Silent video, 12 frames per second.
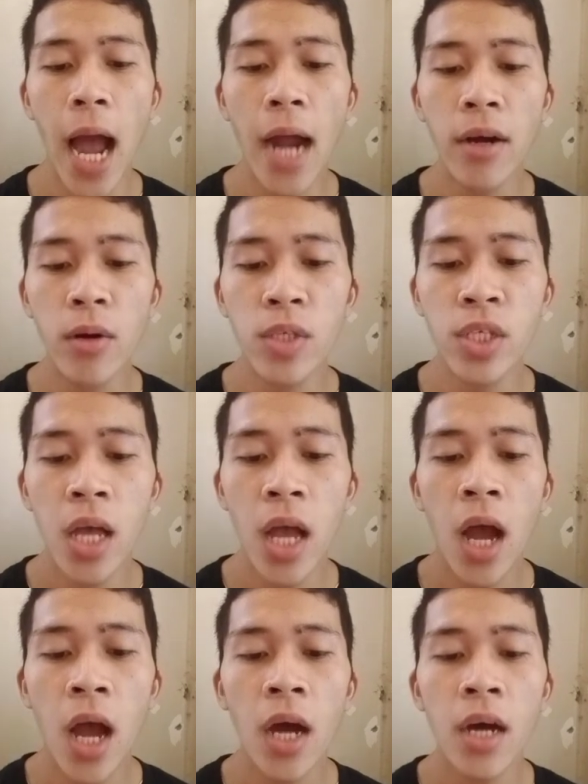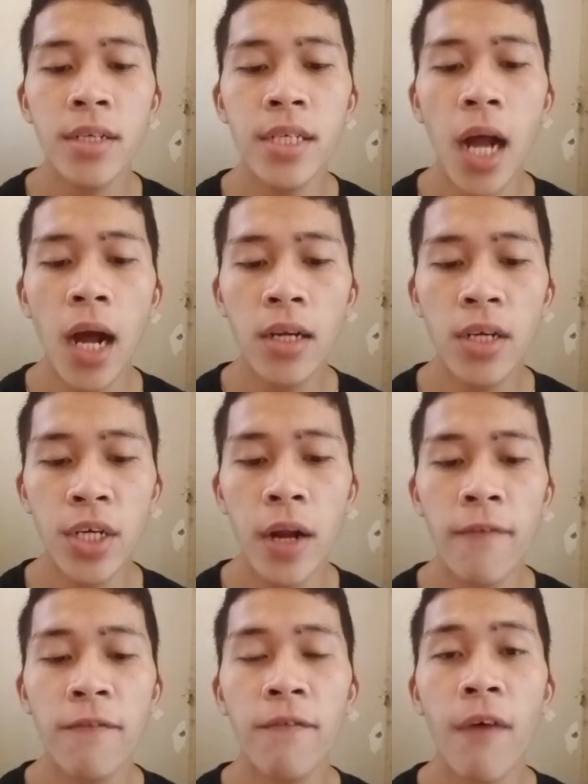arrows, dagger,
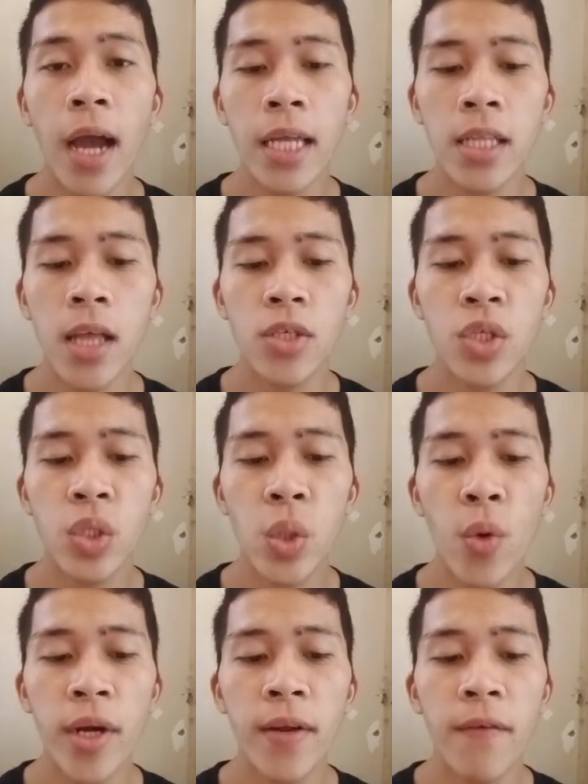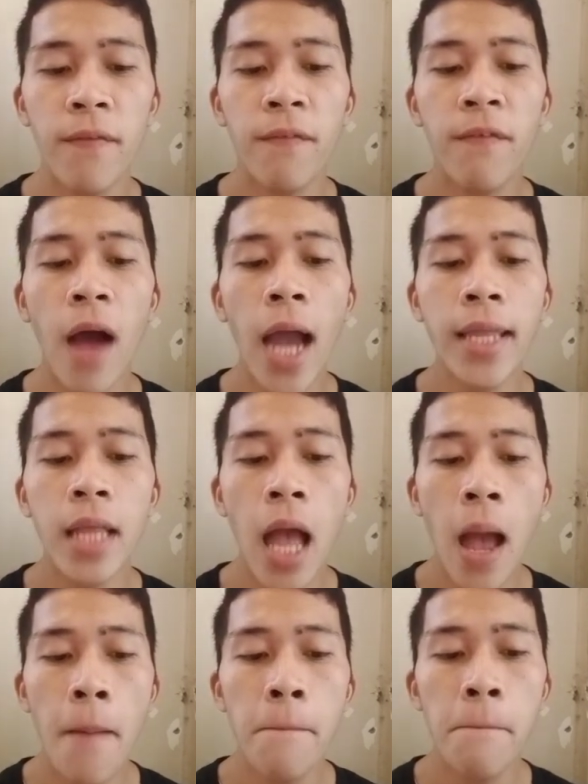fight, sword fight,
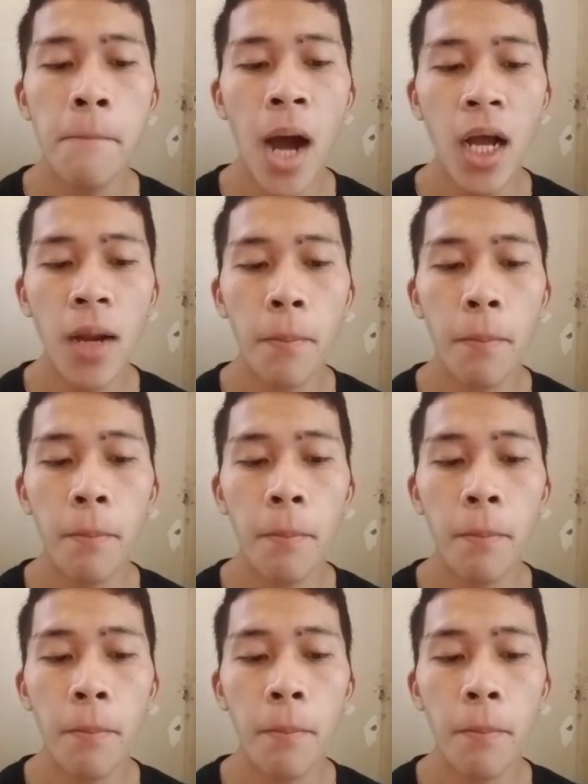ma-